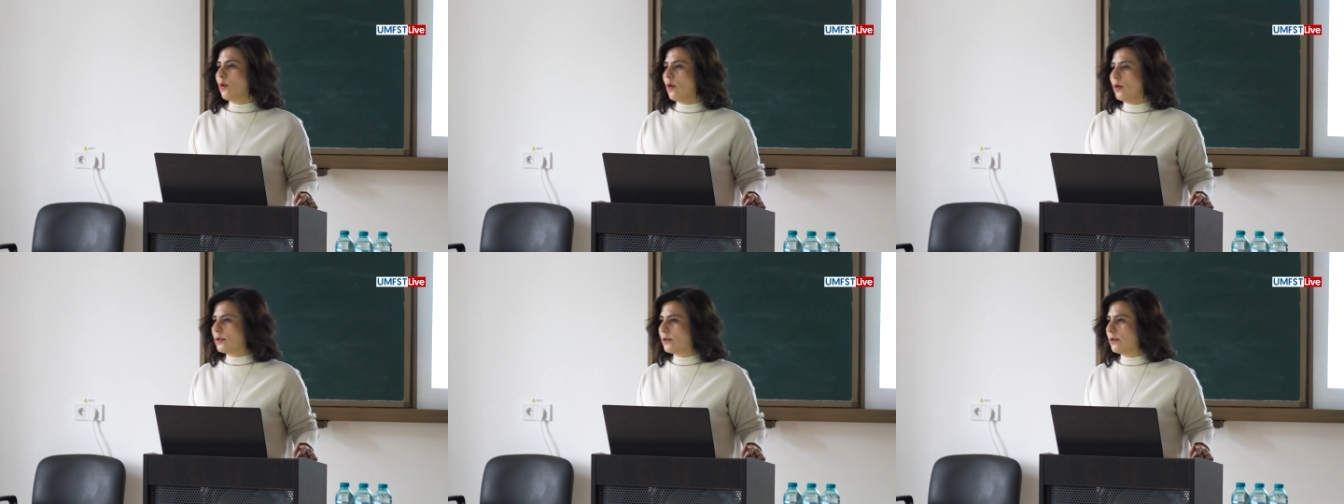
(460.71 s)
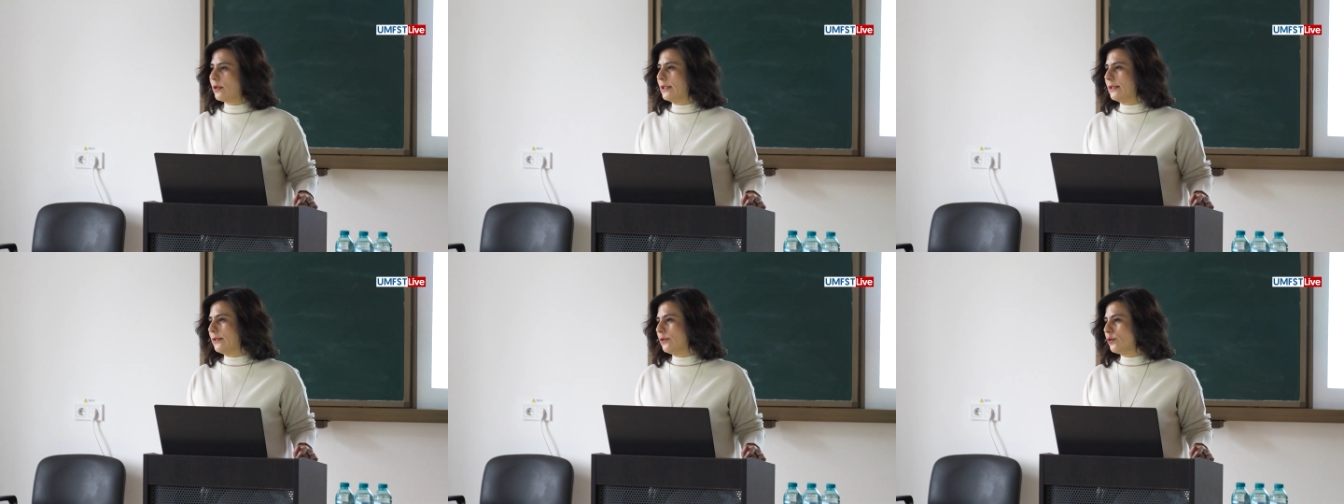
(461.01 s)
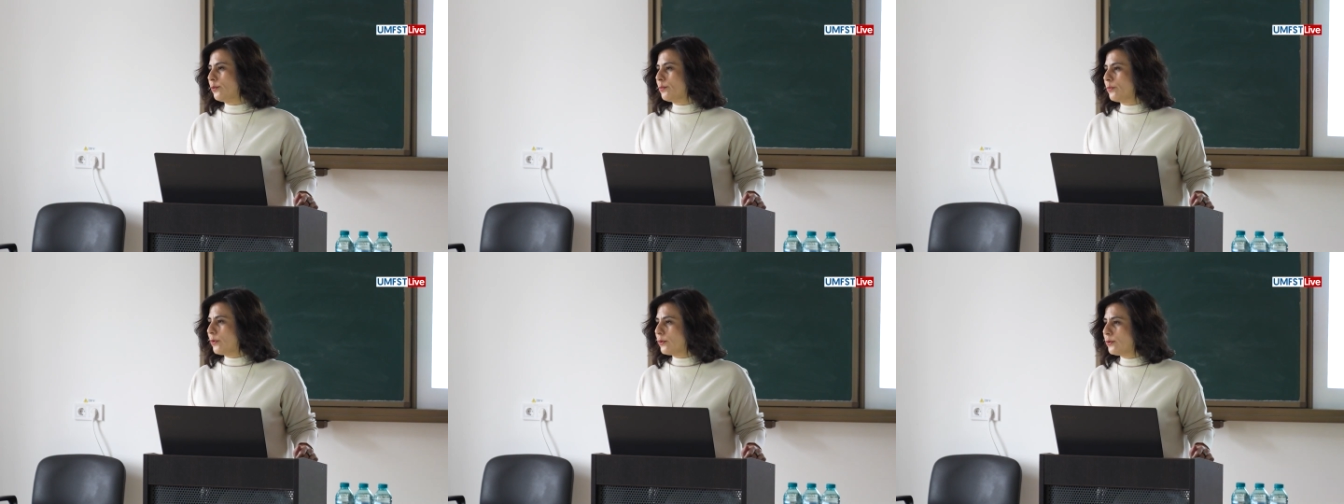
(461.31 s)

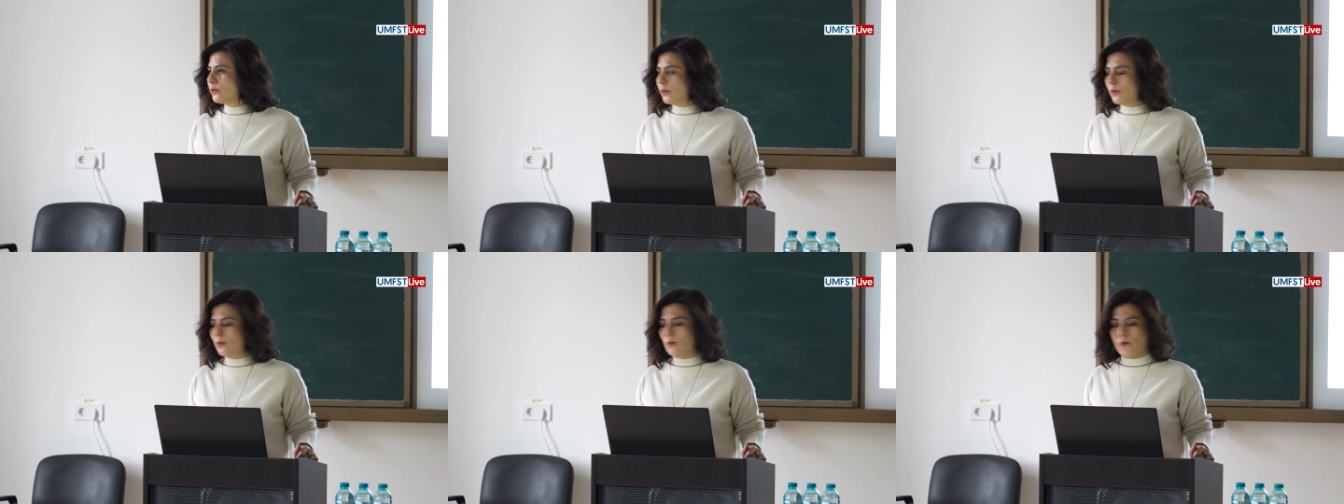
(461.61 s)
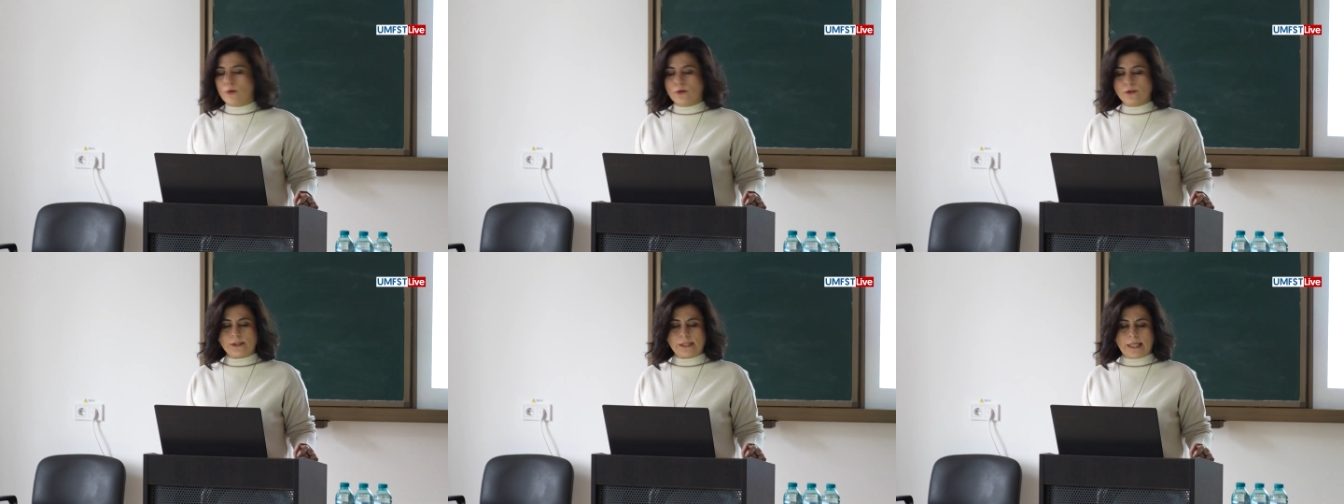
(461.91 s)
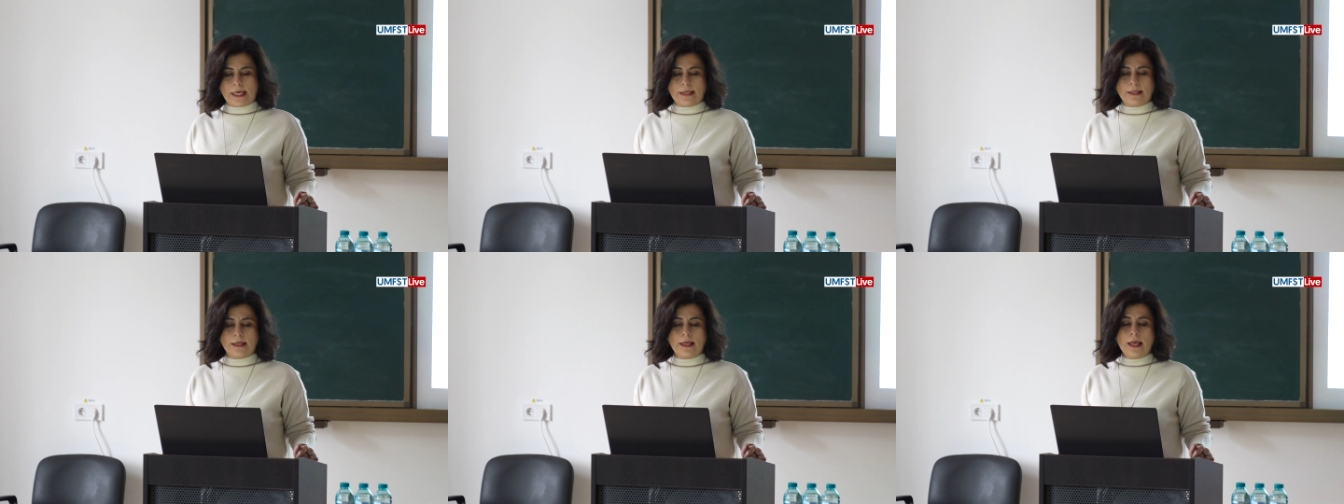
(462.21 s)
consensus protocols
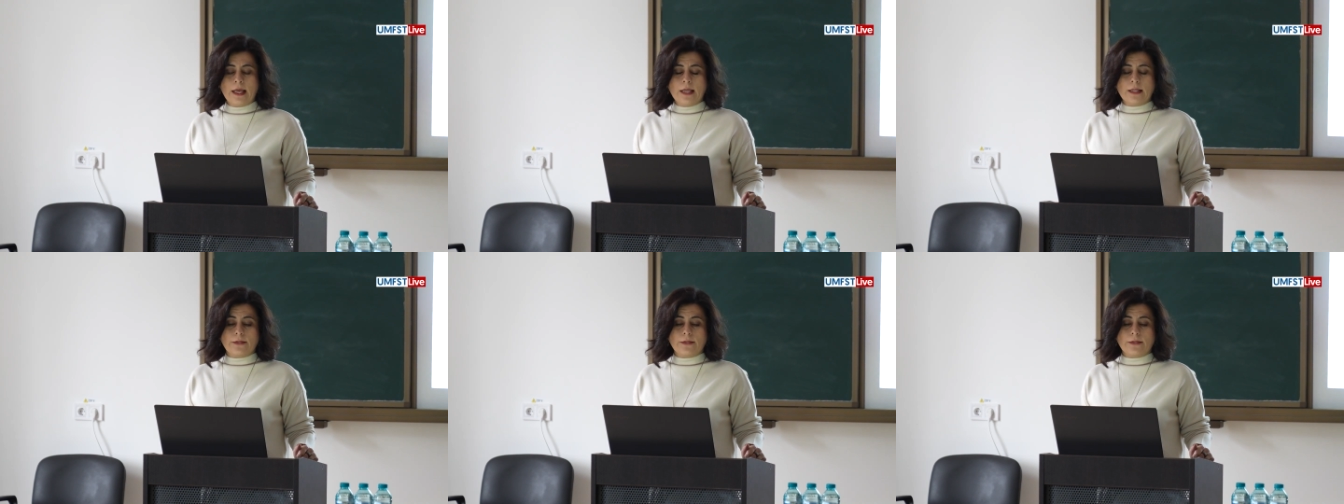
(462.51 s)
and